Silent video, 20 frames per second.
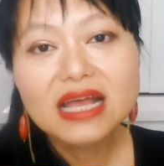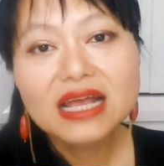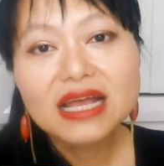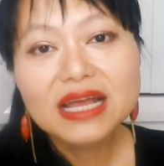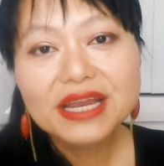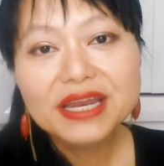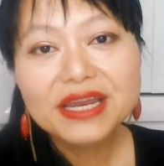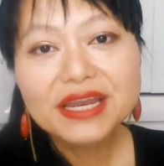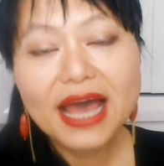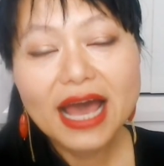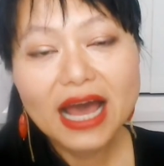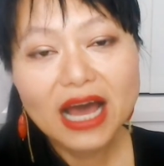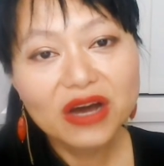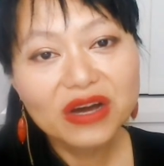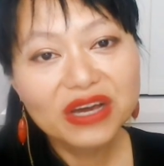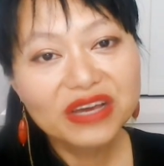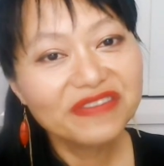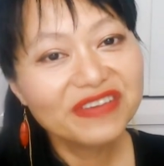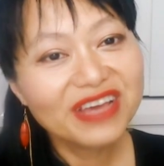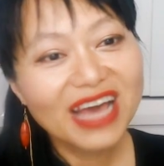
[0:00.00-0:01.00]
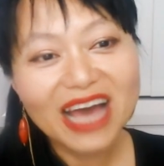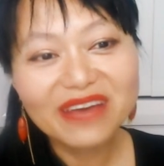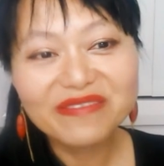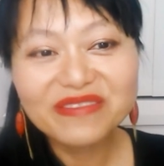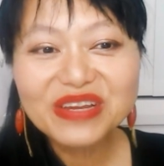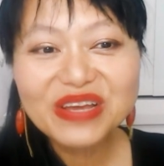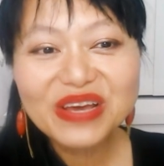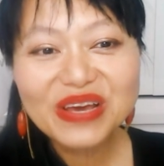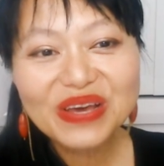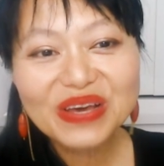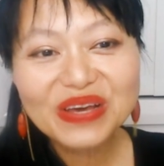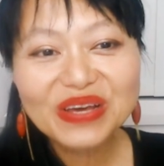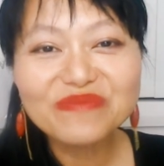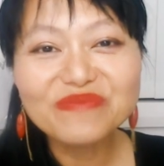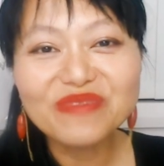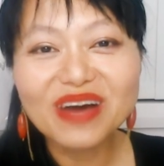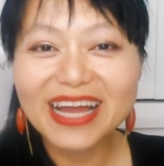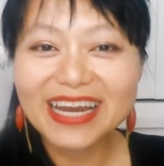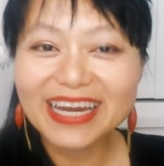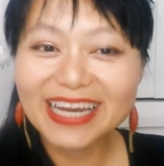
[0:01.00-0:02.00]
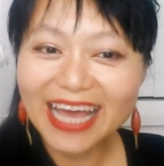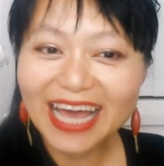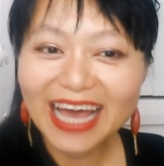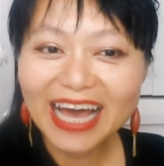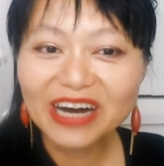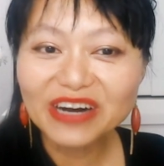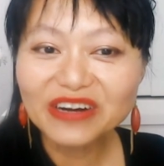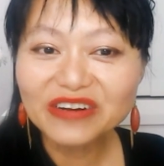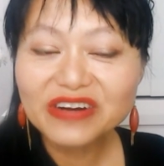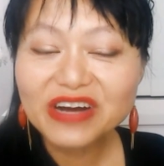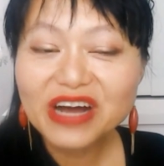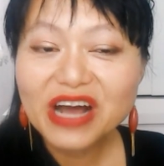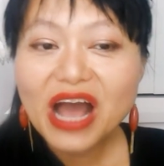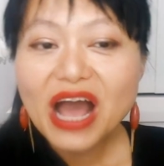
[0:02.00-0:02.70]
Now, if you haven't heard by now,